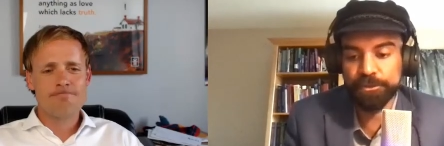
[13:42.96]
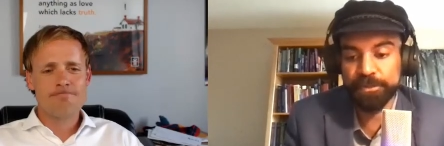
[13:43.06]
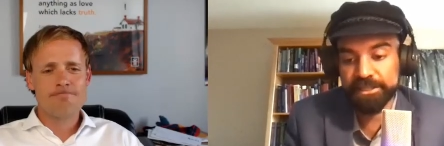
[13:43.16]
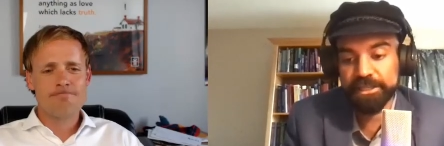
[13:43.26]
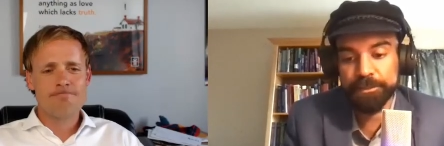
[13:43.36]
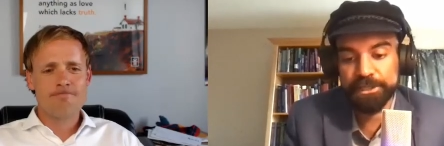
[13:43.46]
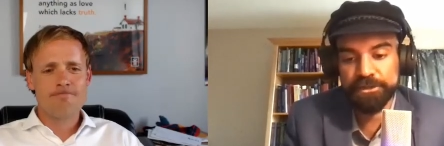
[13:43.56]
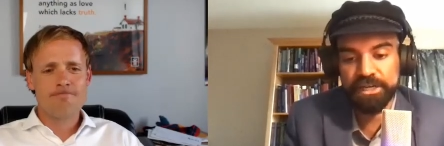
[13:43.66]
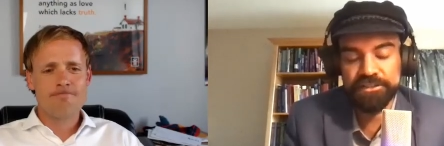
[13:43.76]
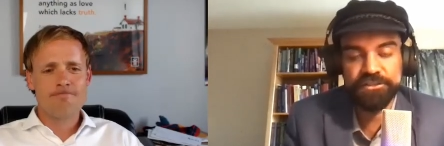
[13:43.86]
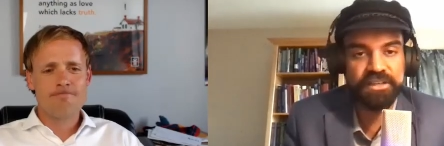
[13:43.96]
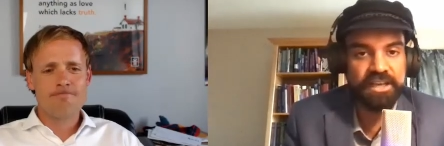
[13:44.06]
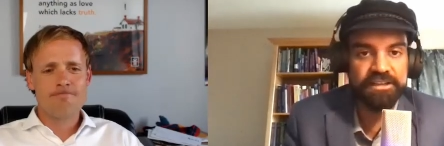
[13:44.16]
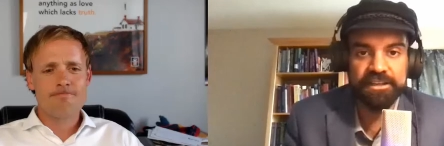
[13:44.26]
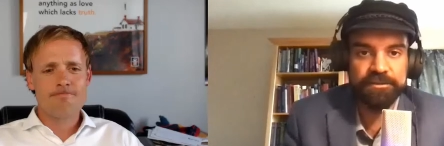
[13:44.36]
Speaker 1: you might come across.
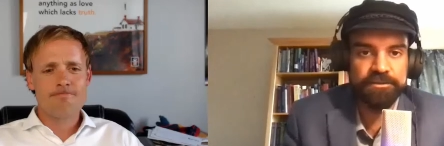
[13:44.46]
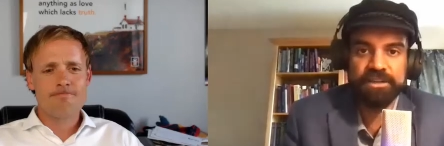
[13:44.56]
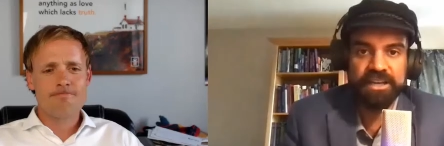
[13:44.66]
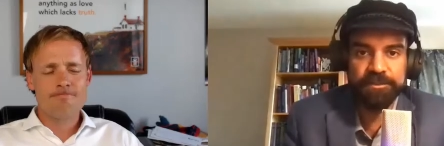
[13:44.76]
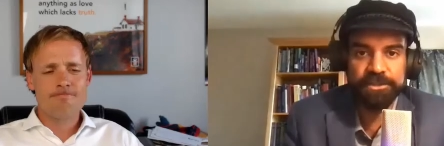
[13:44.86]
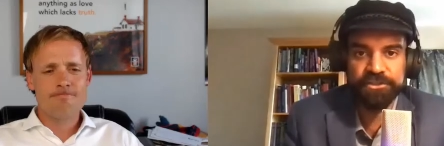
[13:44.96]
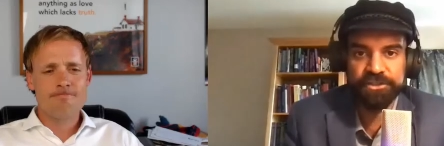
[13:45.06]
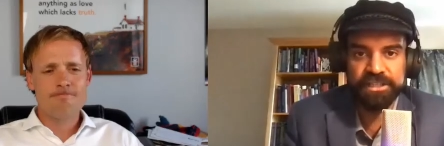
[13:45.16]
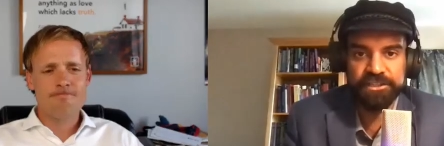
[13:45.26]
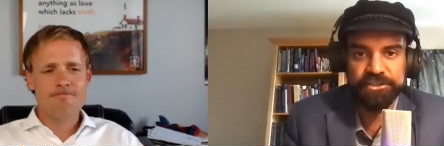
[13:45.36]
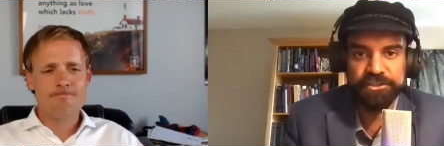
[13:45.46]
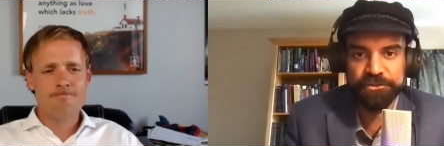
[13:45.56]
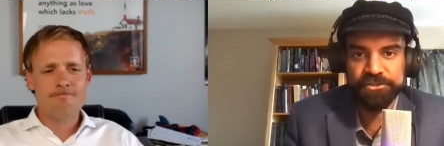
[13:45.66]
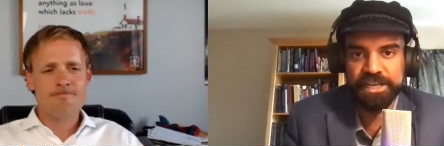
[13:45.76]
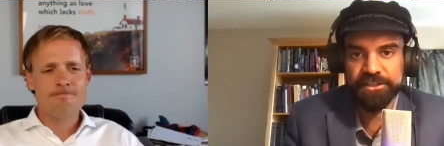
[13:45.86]
And I, am just going to issue
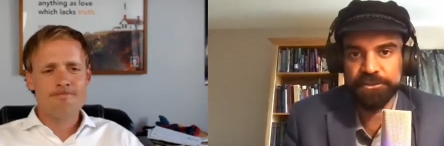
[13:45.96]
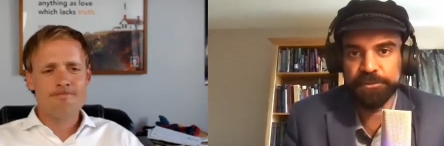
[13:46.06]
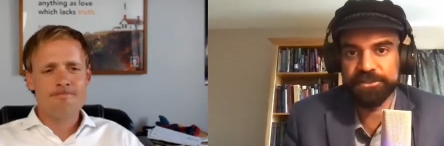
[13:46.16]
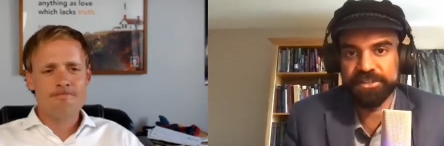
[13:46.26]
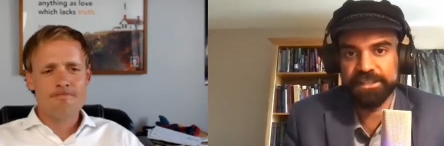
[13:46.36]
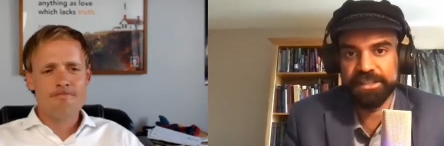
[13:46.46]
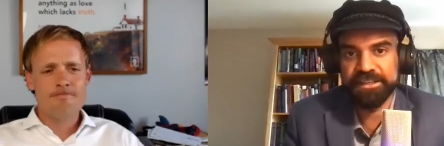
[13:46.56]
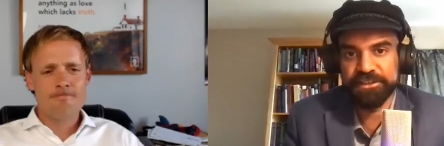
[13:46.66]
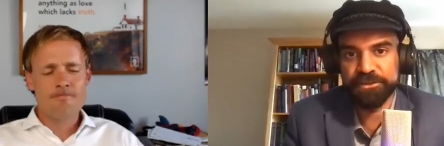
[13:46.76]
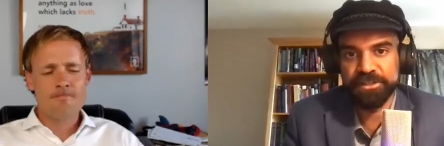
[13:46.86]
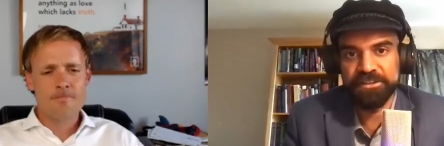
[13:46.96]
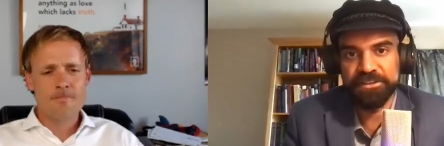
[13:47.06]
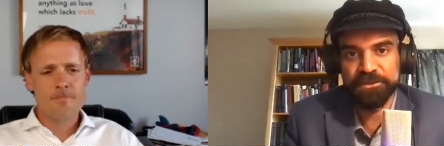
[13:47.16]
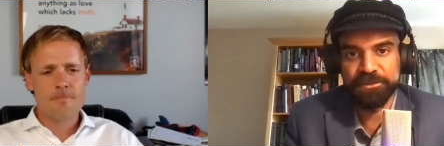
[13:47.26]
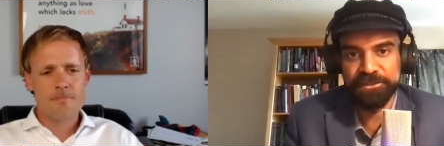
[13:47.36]
those challenges because I think you can
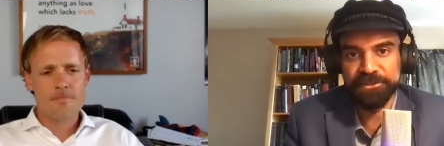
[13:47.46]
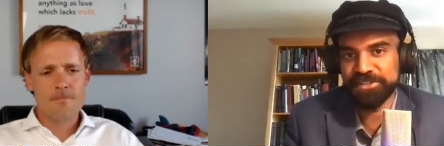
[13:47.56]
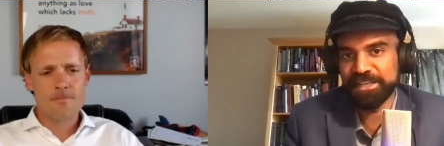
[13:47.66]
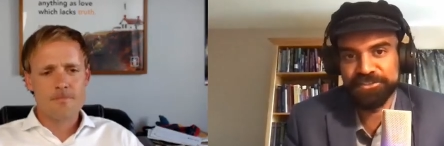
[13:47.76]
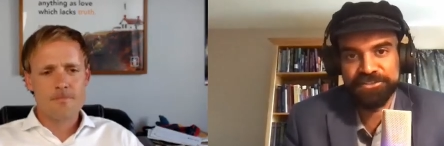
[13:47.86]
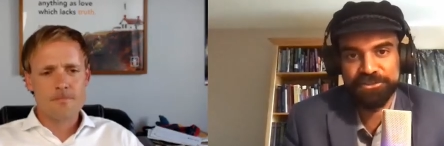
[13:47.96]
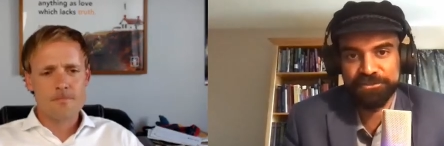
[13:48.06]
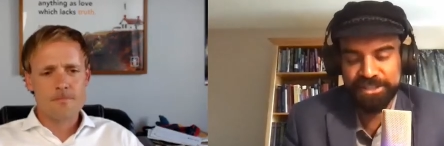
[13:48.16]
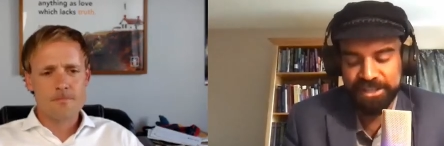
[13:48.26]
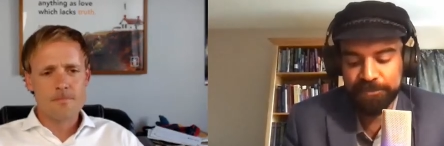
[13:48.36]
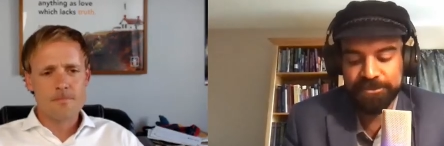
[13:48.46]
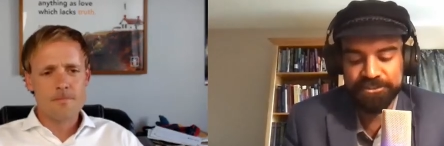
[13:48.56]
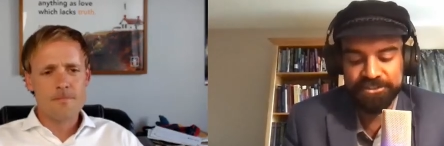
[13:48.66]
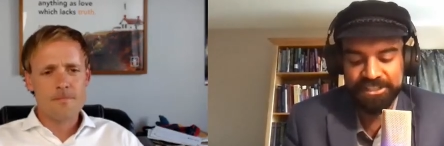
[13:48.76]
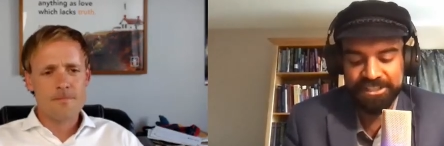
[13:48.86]
deal with those challenges. You've th-
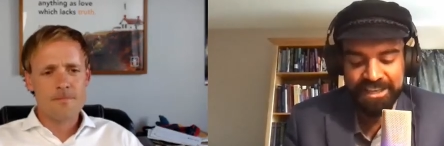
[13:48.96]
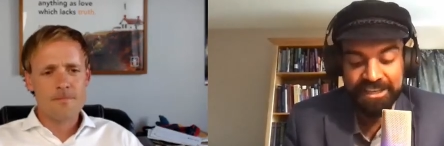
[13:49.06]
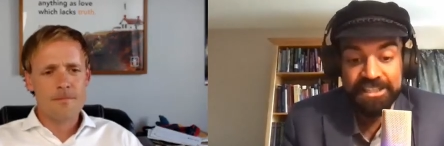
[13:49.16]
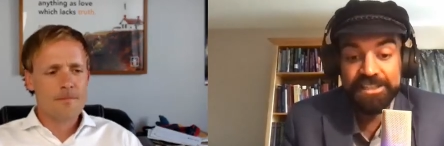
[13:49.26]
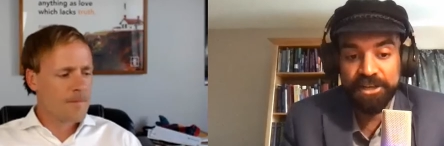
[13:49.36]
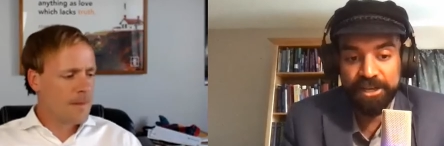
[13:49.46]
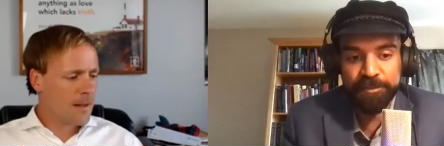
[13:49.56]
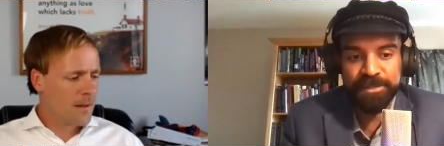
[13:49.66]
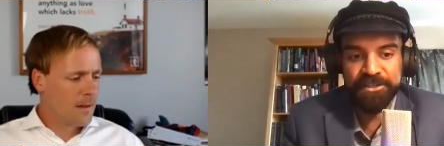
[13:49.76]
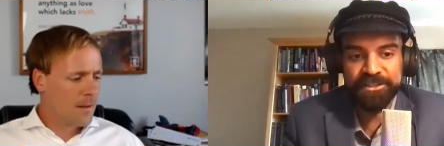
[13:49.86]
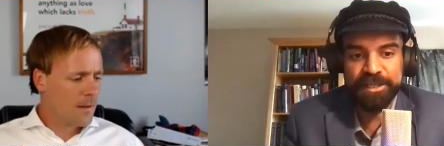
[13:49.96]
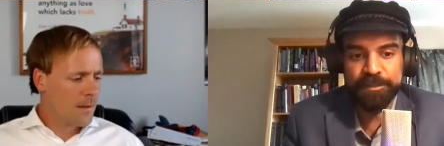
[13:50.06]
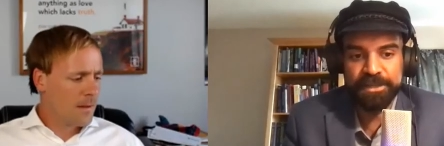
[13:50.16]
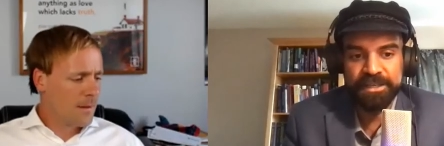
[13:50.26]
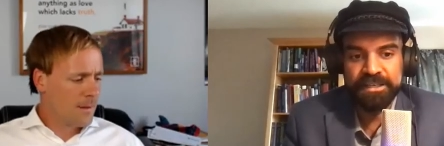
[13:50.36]
obviously thought about
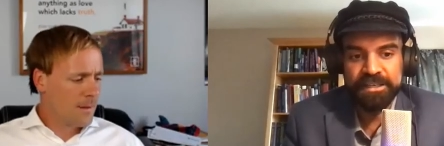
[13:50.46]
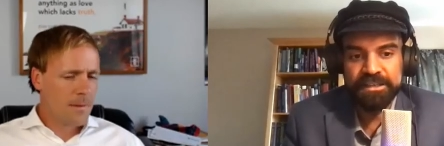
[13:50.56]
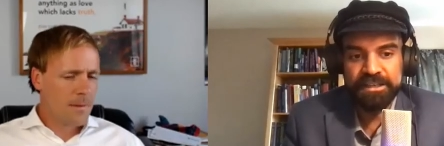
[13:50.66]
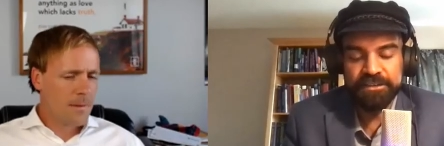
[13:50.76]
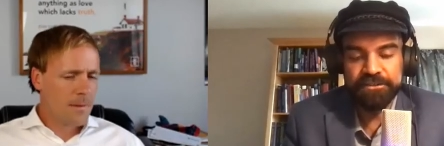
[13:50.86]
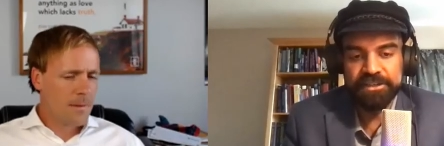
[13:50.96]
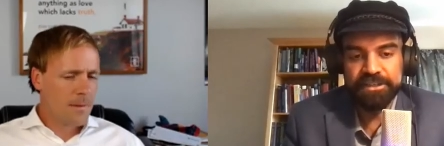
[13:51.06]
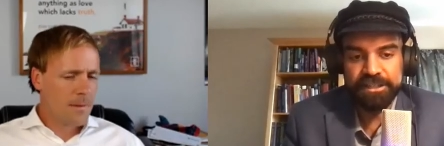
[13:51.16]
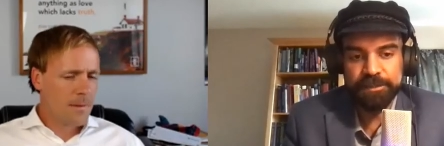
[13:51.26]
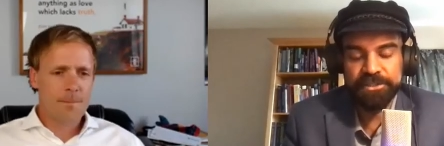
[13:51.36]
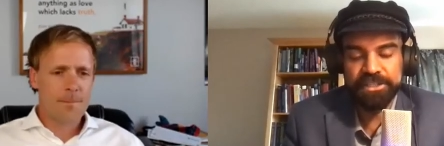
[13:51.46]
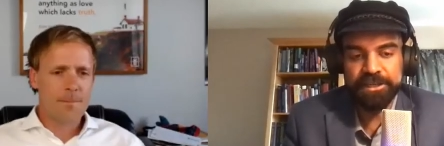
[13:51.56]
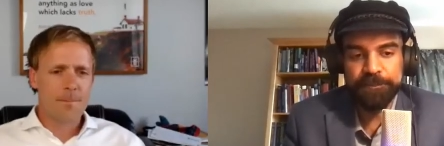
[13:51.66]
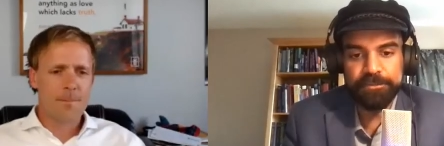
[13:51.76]
them uh, very deeply